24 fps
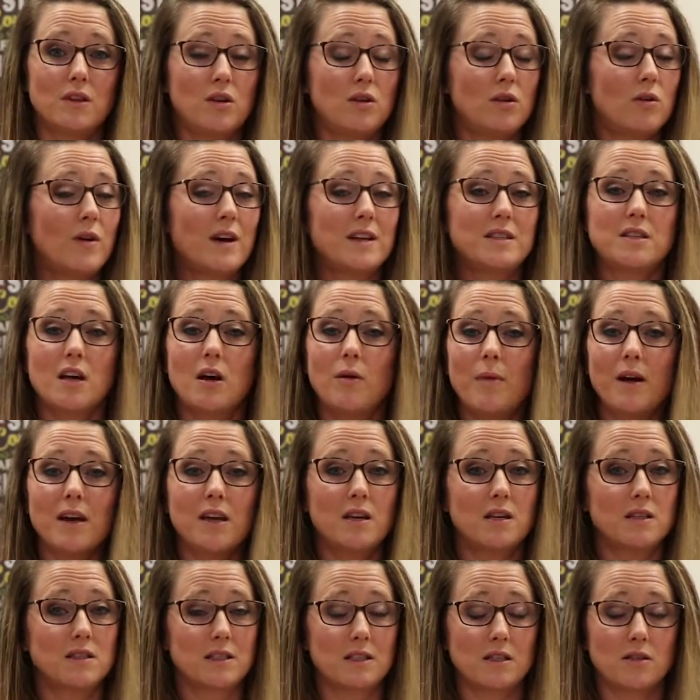You know, I tell my
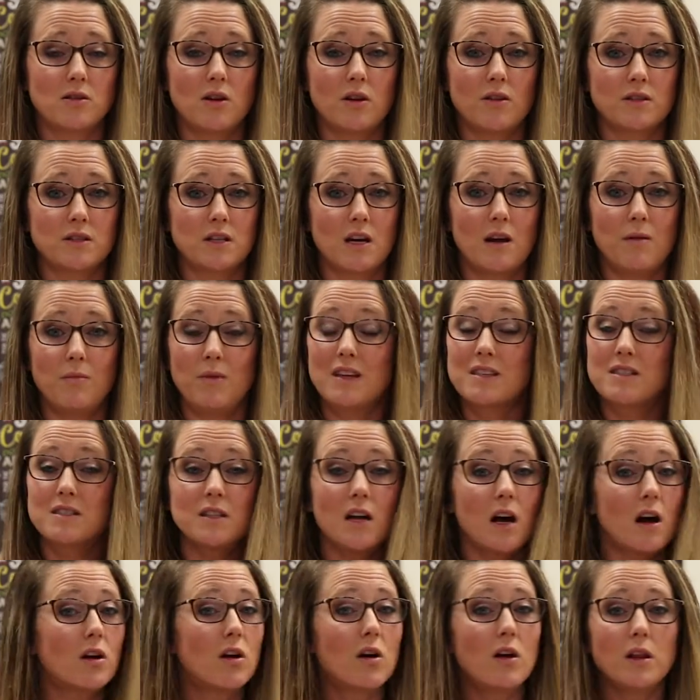kids this all the time. It's
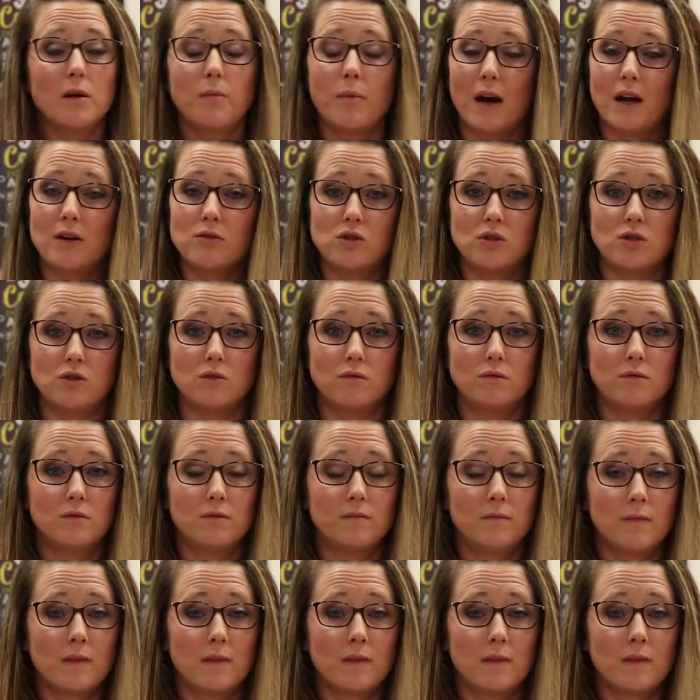not all about you.